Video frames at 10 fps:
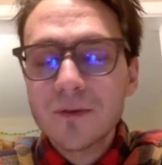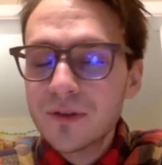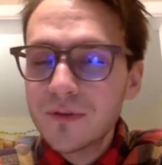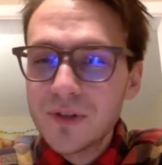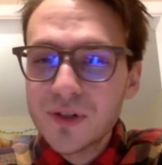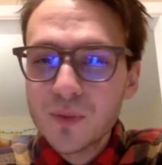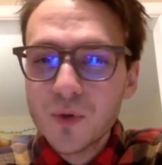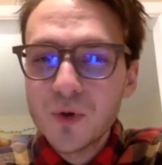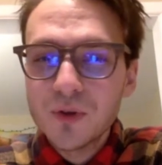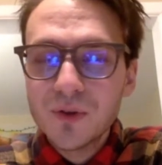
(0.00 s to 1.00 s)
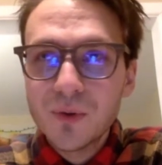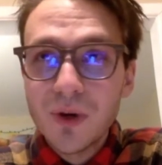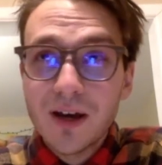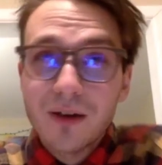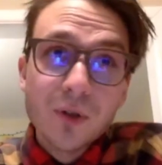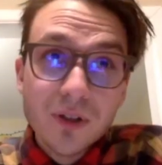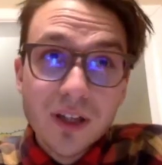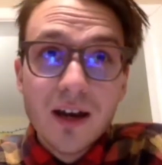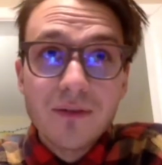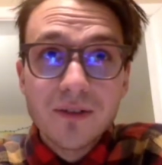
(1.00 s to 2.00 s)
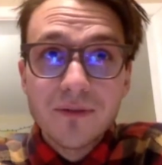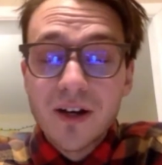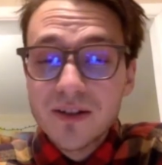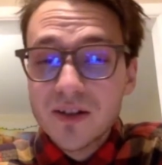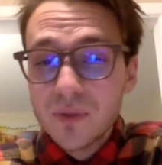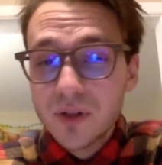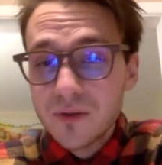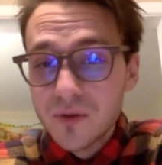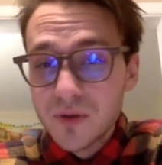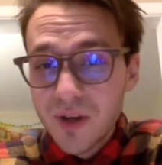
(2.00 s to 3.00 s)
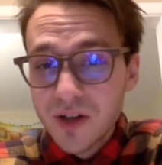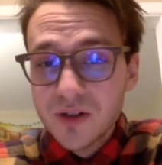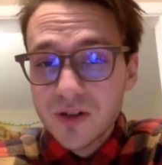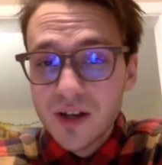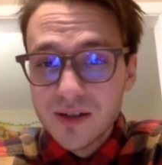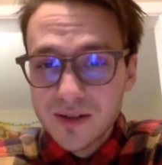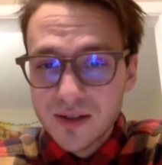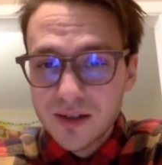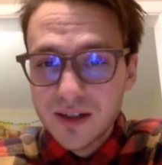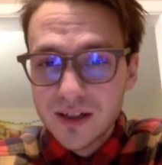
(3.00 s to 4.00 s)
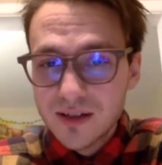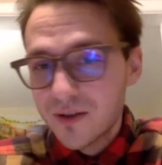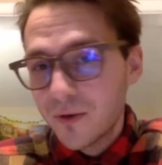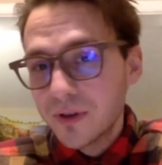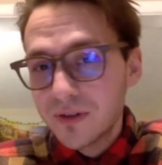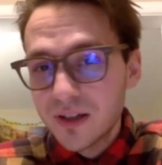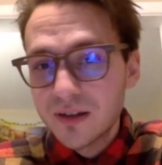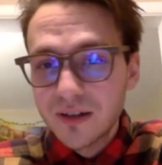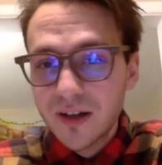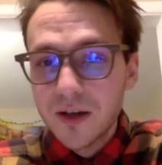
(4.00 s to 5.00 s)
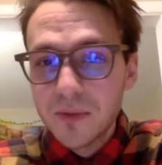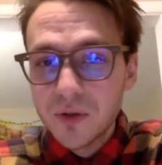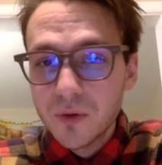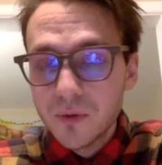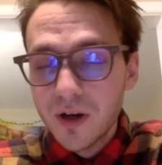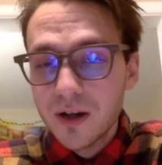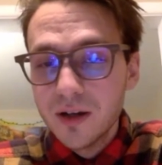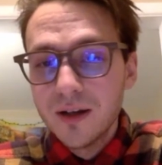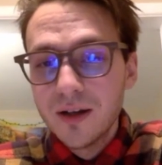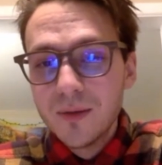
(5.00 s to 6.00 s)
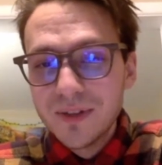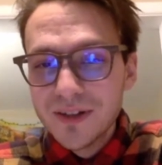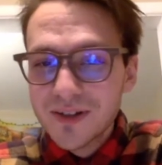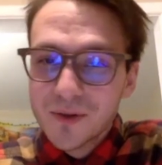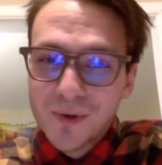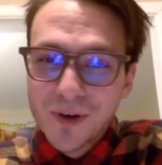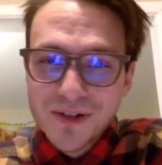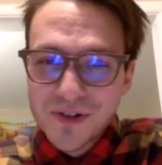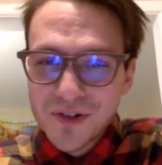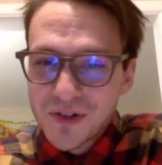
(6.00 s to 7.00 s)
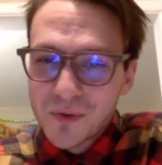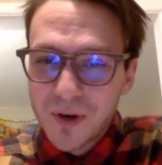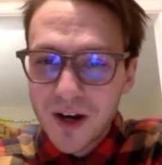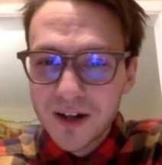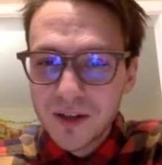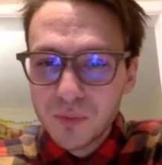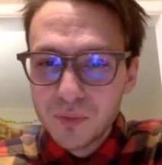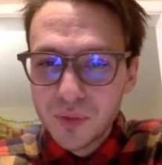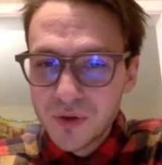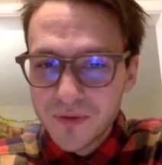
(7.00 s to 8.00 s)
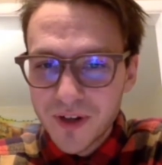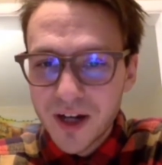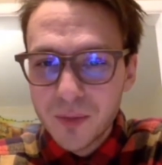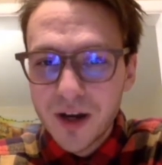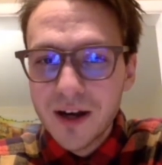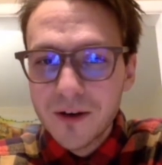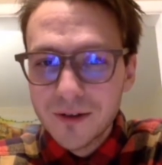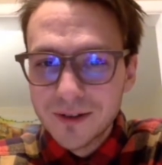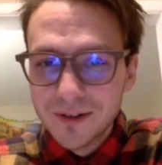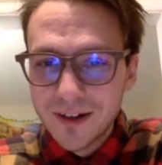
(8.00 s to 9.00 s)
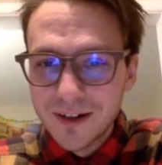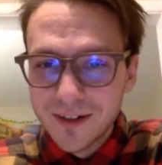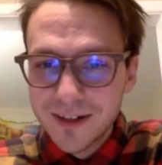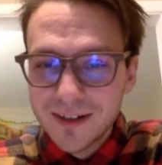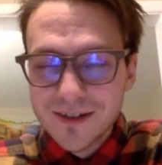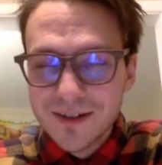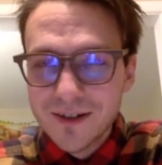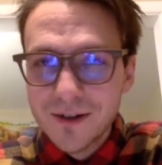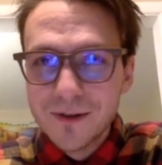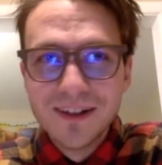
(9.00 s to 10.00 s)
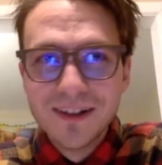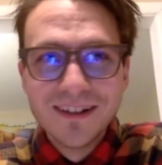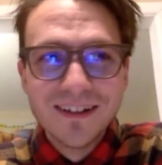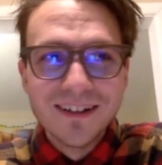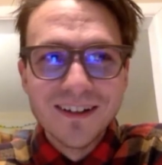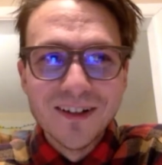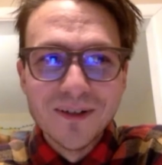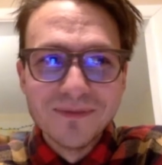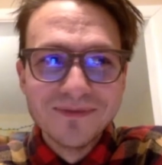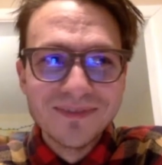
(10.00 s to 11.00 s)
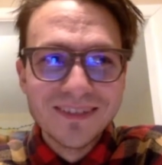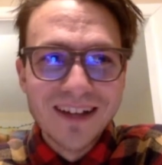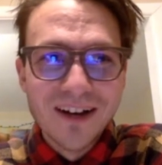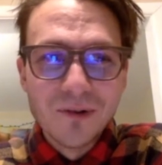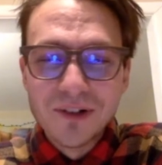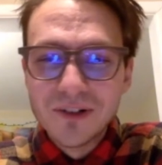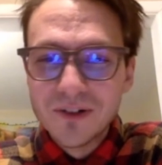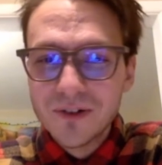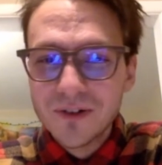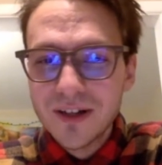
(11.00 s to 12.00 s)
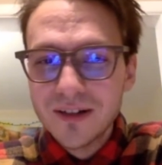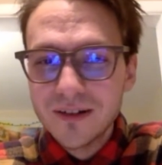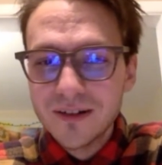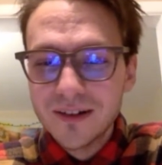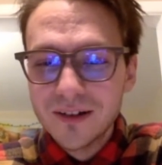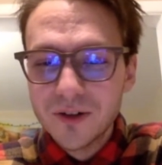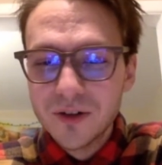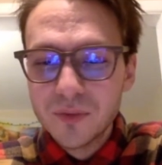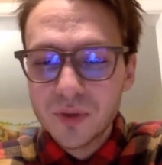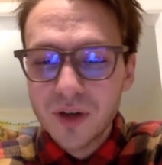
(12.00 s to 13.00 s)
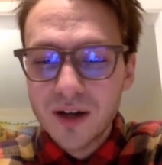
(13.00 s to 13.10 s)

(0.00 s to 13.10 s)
really feasible. You really have to find somebody who specializes in it and is going to take the time and do it right, because otherwise it's just a rotting, putrefied pile on the ground, right? So I wanted to create a good